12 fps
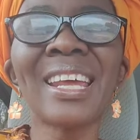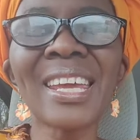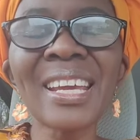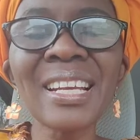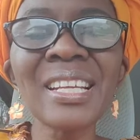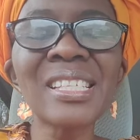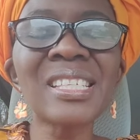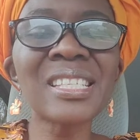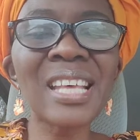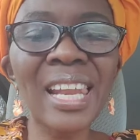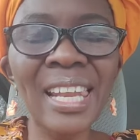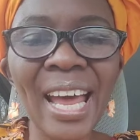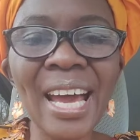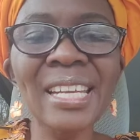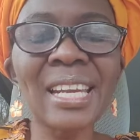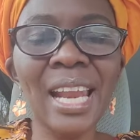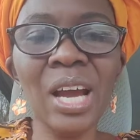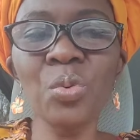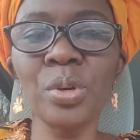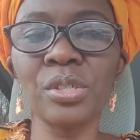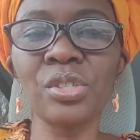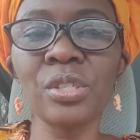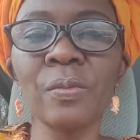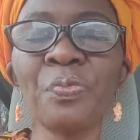English is a learned
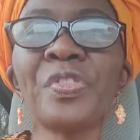language.